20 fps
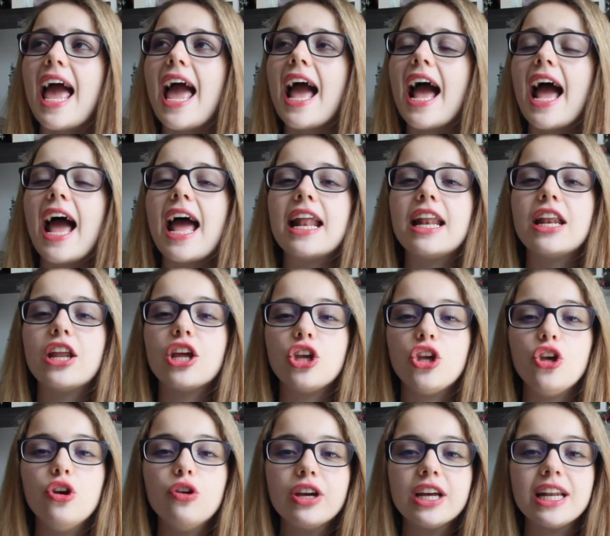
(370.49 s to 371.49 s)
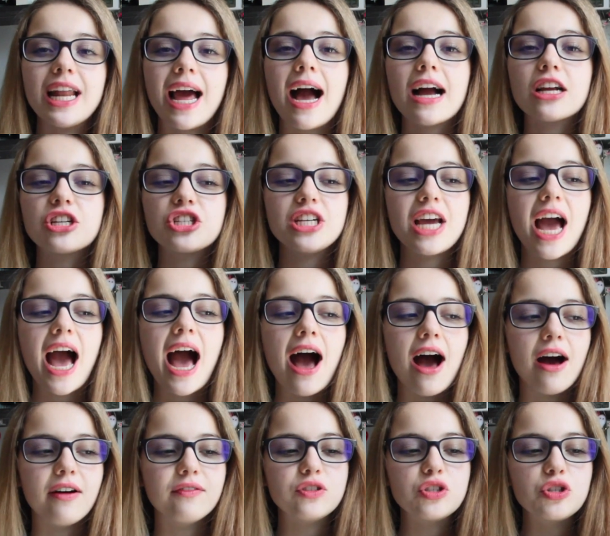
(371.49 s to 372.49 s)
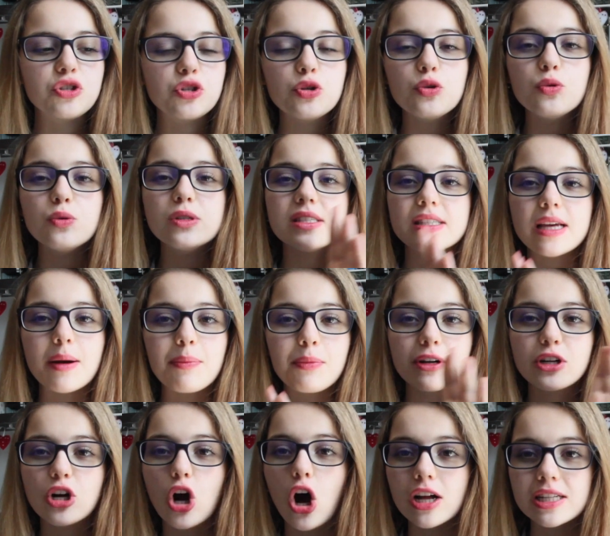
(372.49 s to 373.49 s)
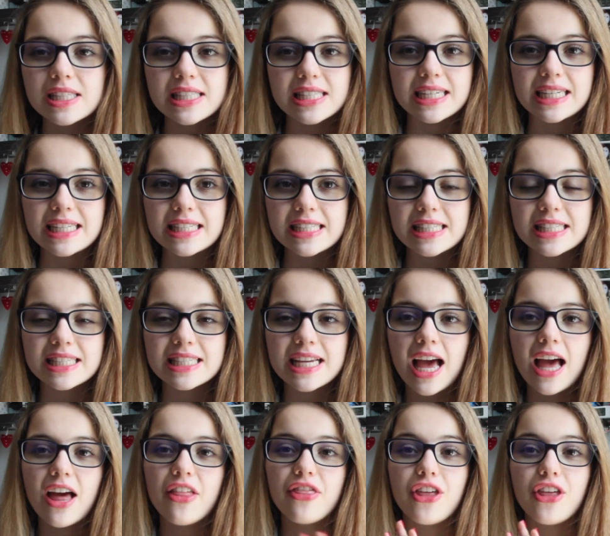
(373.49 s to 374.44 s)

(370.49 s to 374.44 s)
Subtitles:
and you can actually have two separate consonants